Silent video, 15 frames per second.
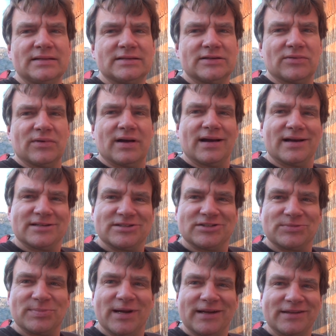So I
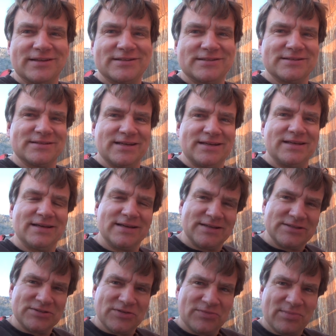suspect this is it.
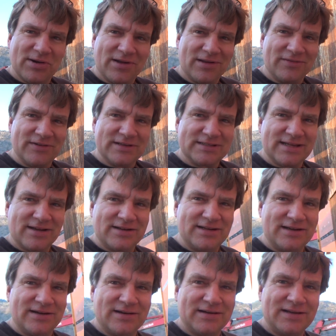So from all of us out
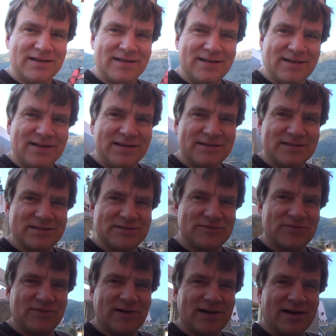here in this
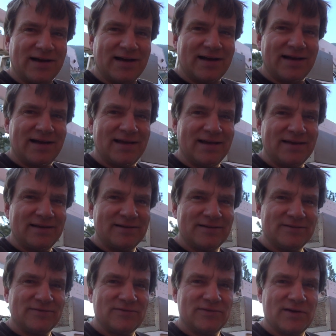fine,
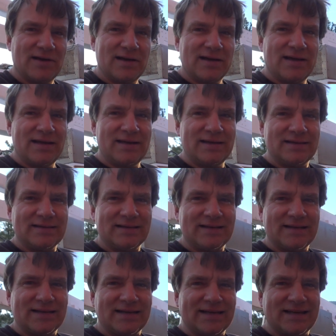I
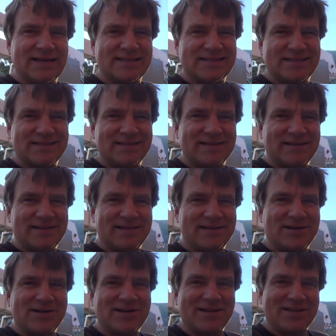guess
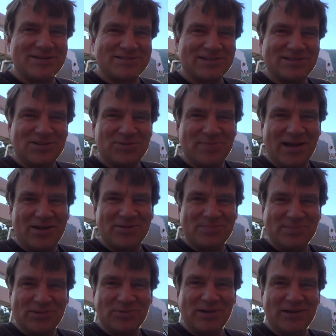there's a little mountain
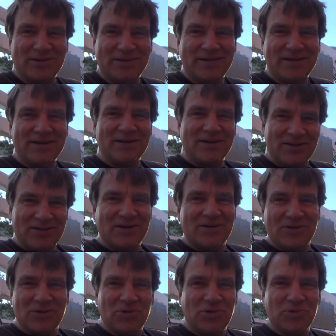between
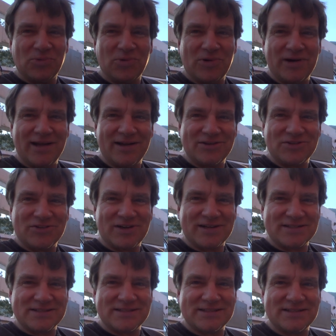worn out
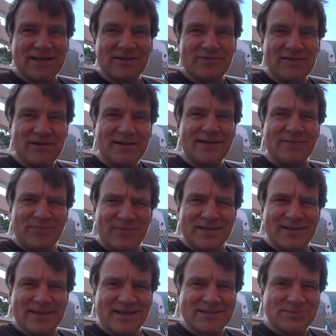trees and stuff.
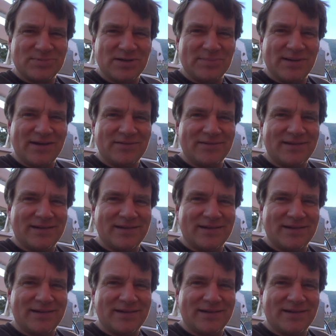Nice bit of mountain.